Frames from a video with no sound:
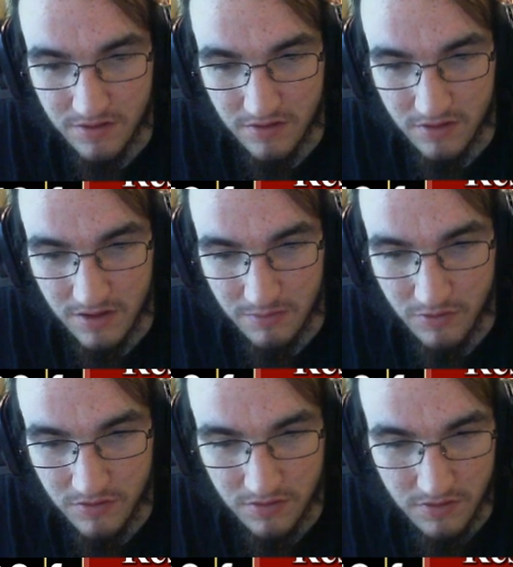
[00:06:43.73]
you're able
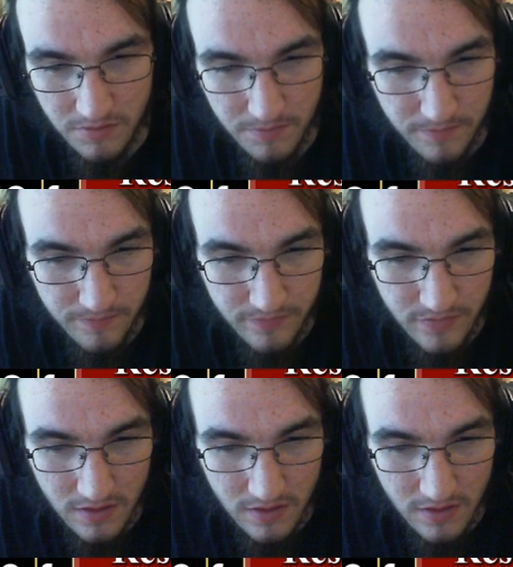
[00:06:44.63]
to do.
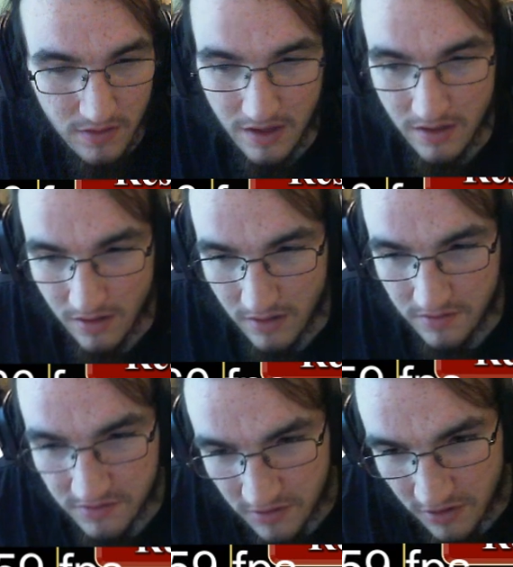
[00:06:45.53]
Then our
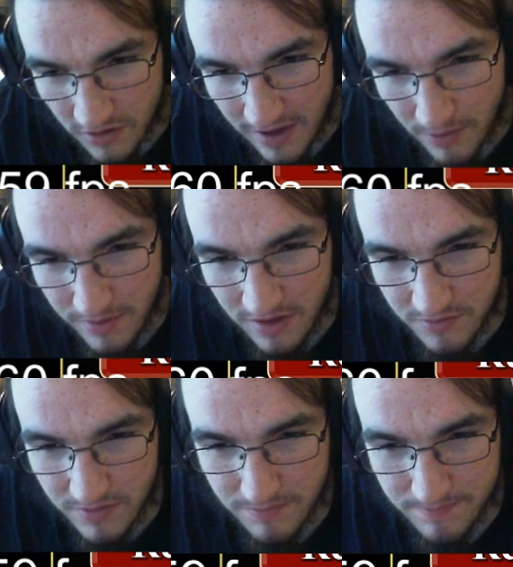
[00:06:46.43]
discard pile banishment